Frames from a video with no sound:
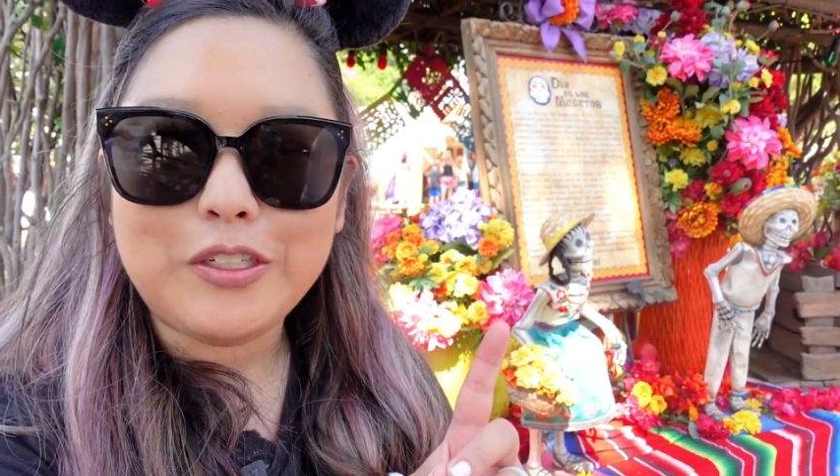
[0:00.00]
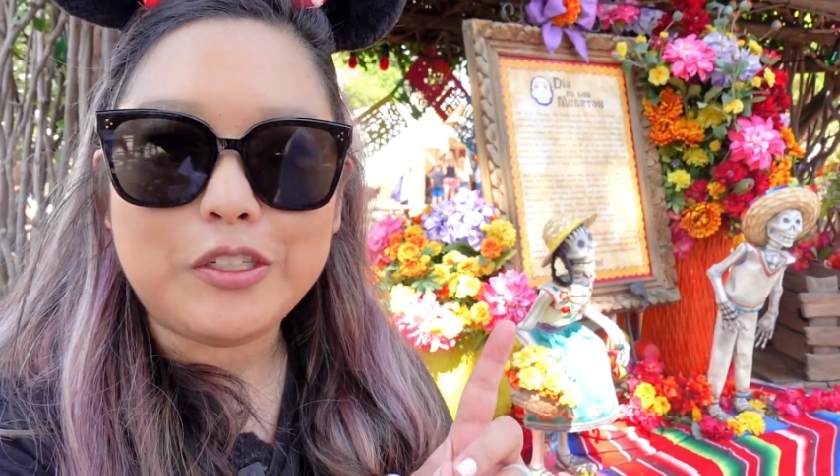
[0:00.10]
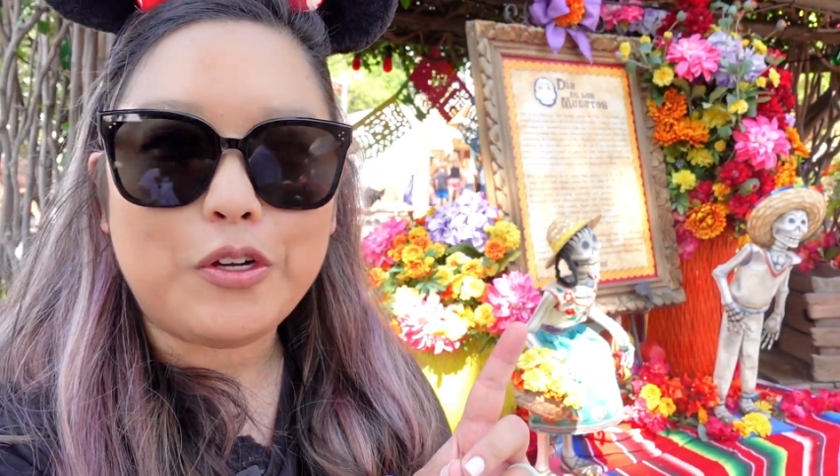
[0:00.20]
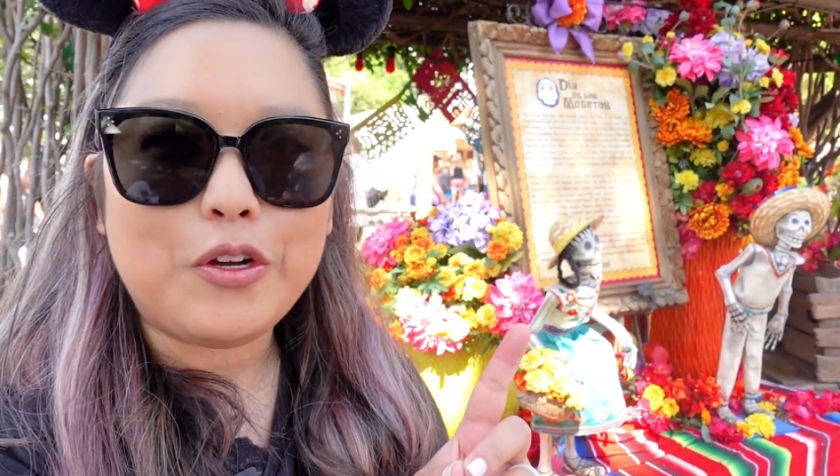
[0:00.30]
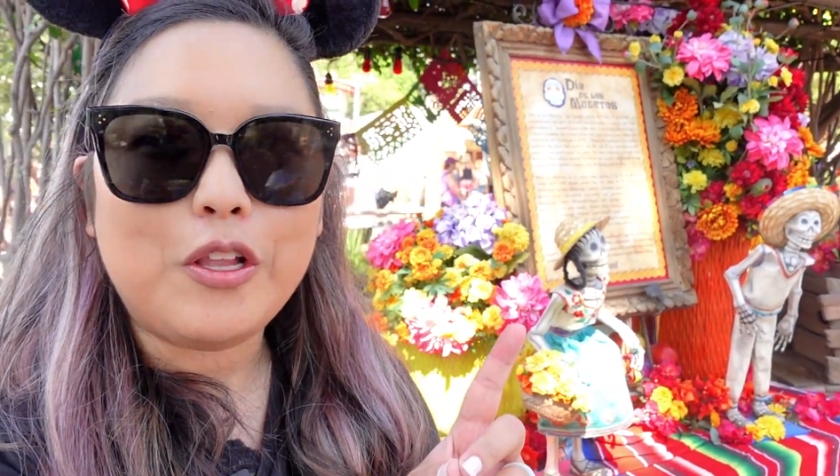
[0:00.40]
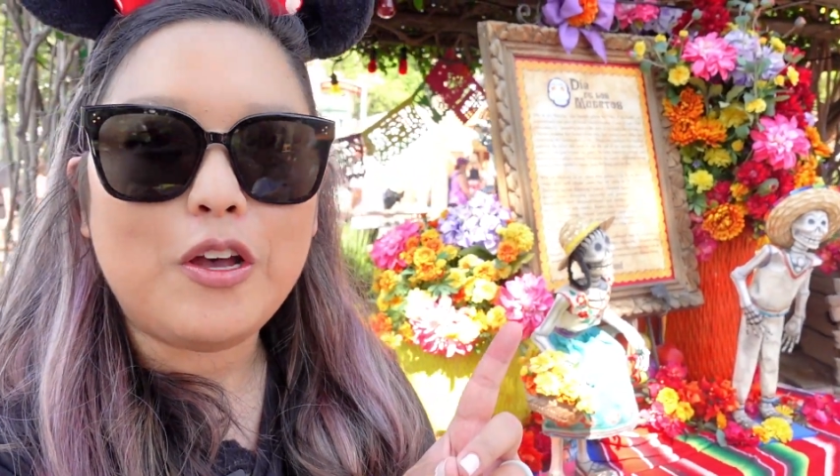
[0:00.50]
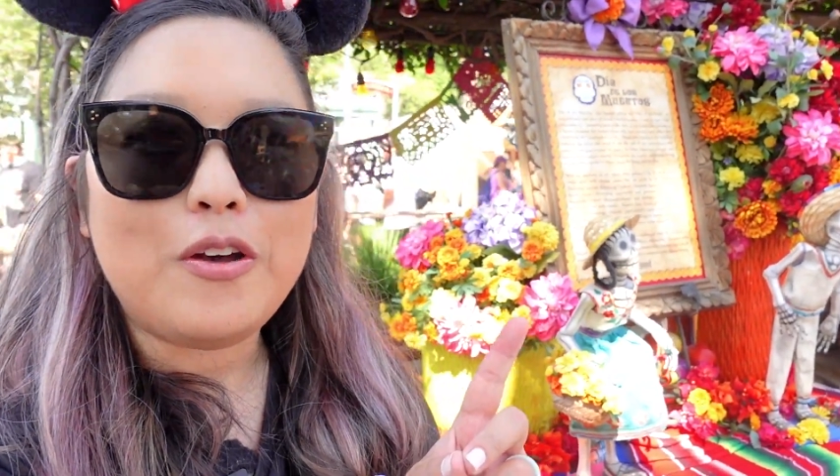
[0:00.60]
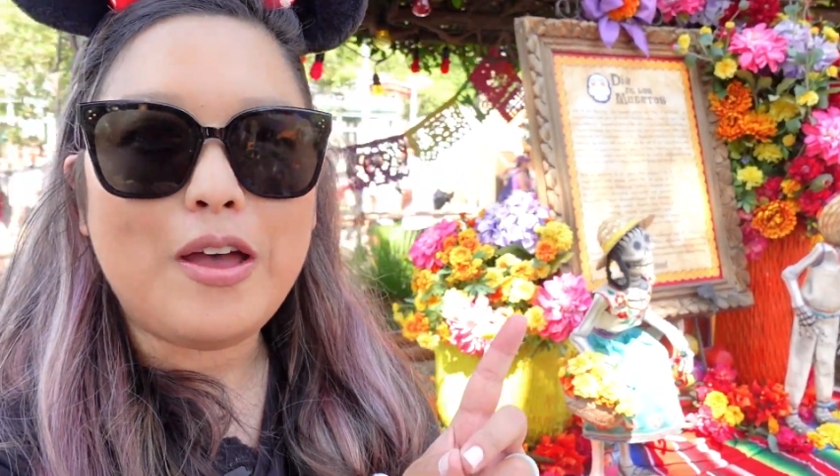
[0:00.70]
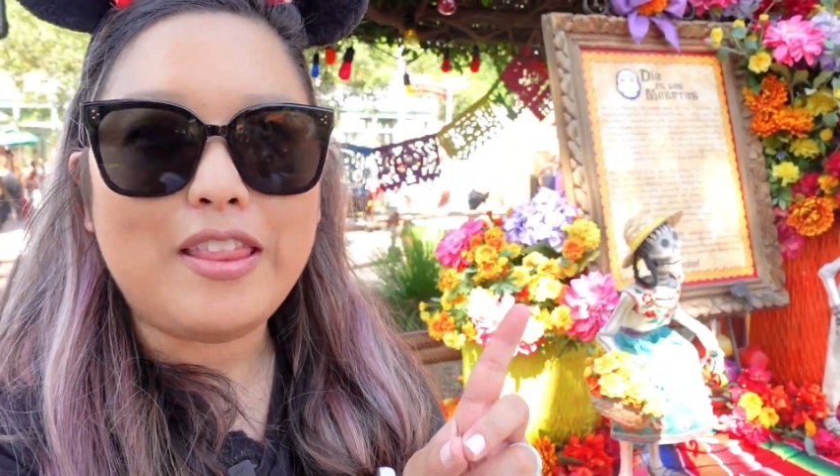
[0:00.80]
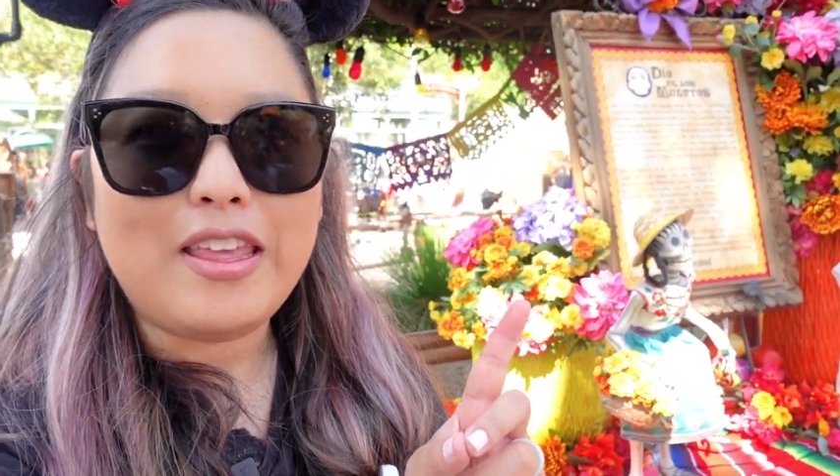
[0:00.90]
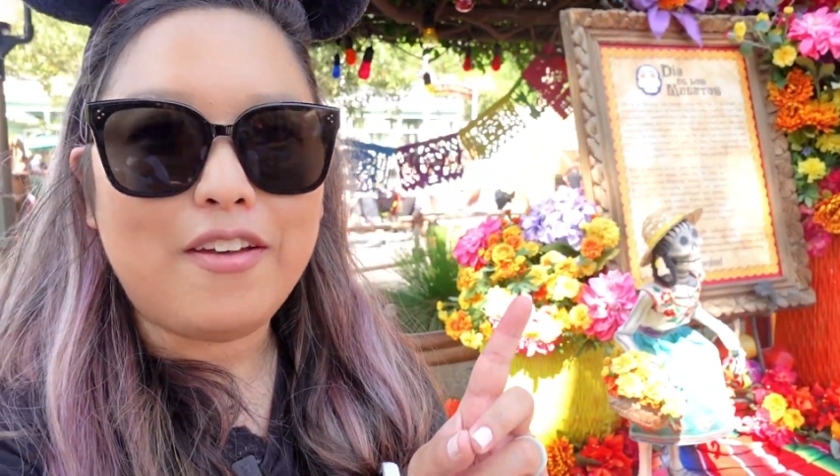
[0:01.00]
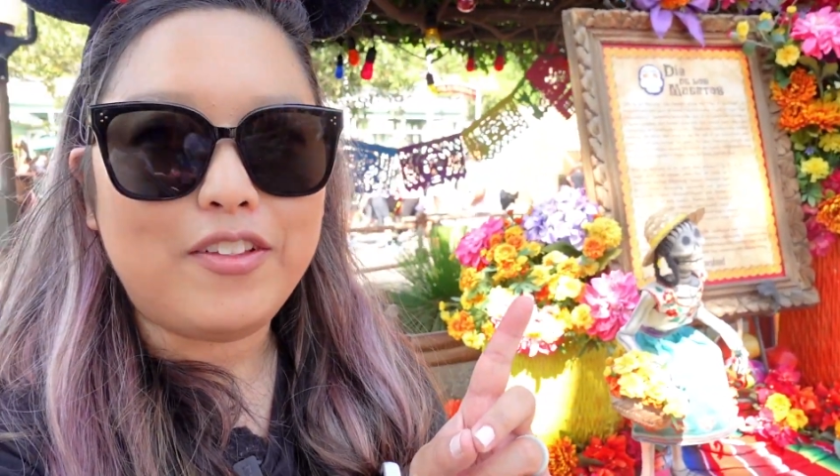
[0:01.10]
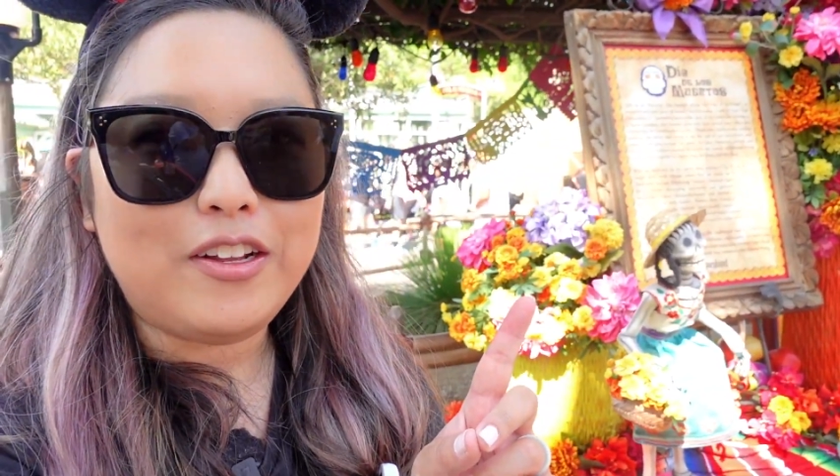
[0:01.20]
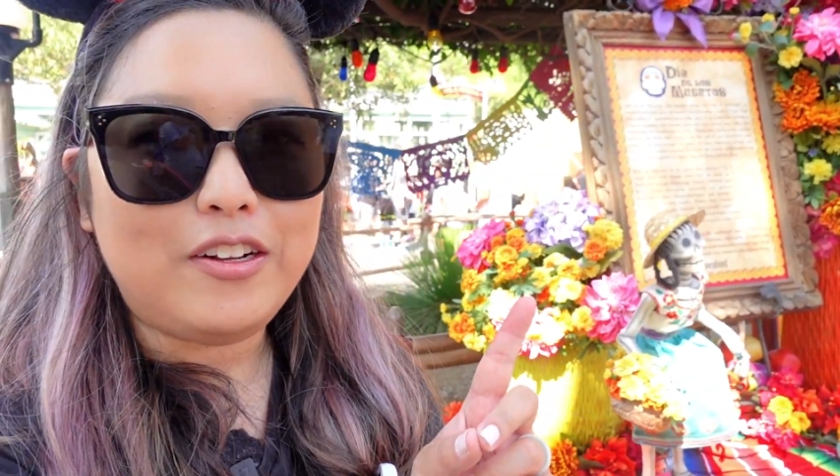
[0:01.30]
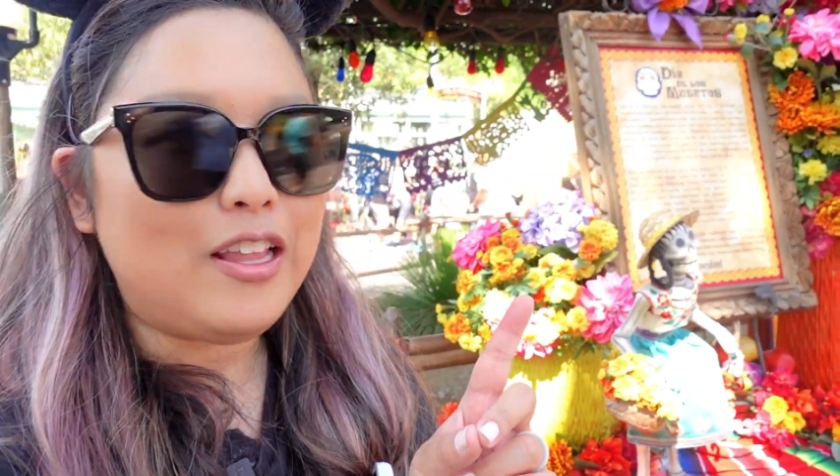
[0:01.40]
del Zocalo, and they have a
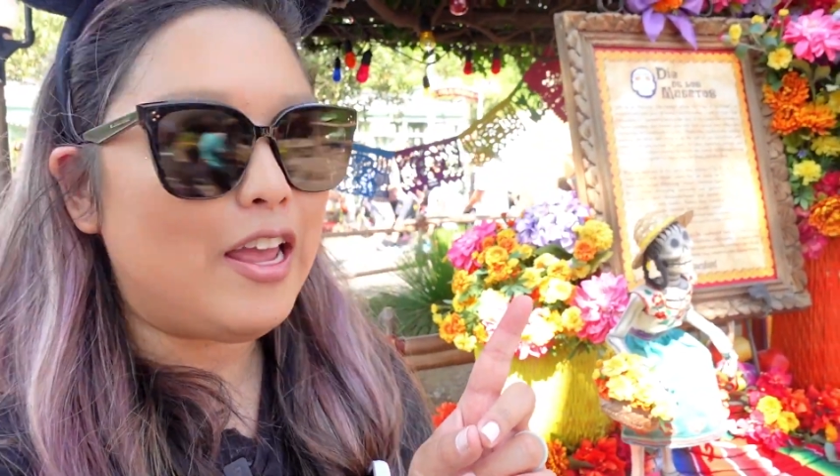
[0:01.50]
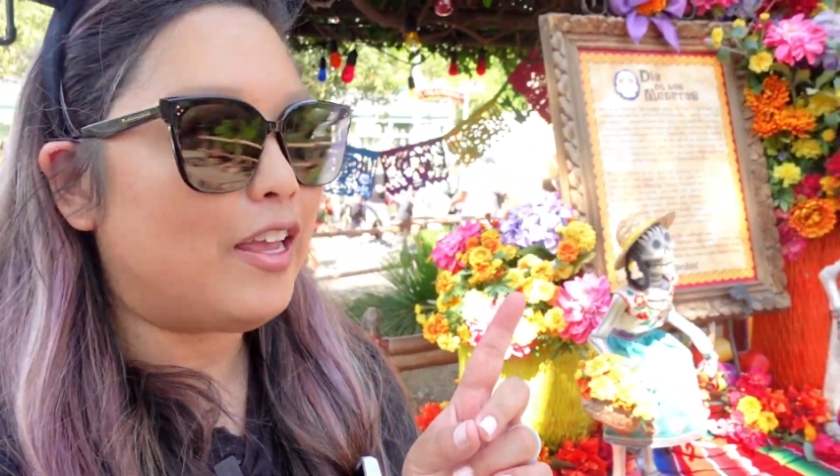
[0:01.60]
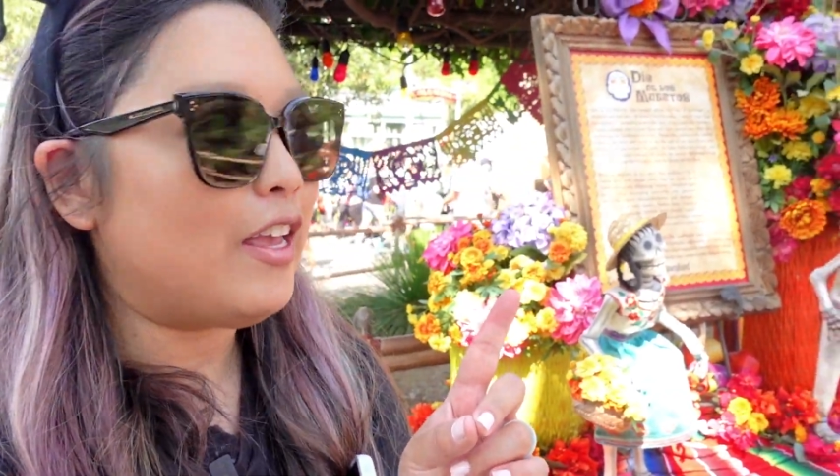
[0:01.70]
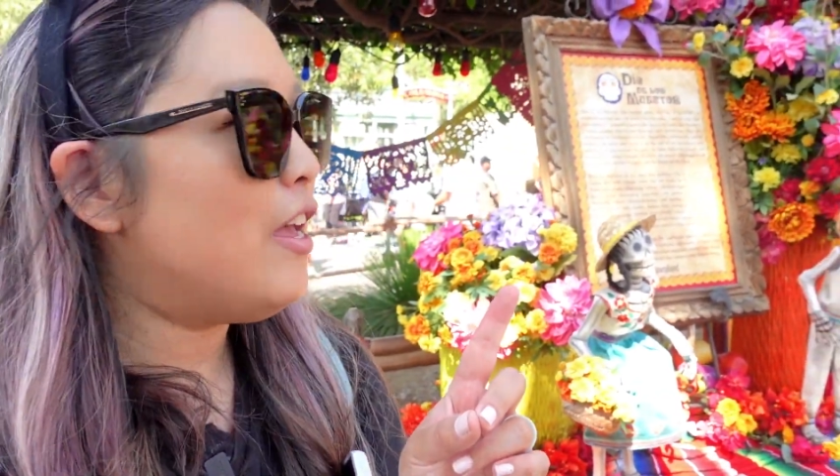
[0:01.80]
little like